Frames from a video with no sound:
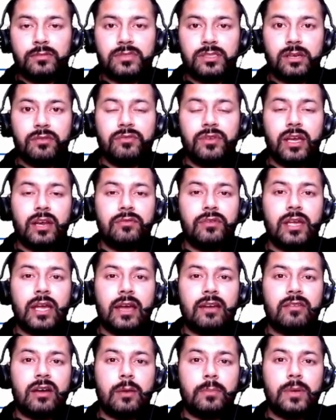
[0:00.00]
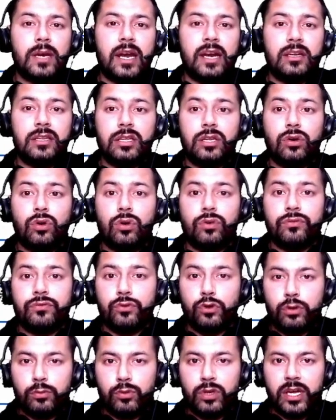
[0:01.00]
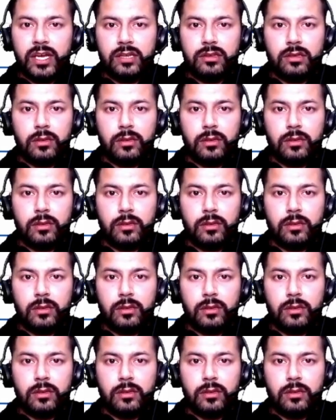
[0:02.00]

somewhere we have applied the wrong formula in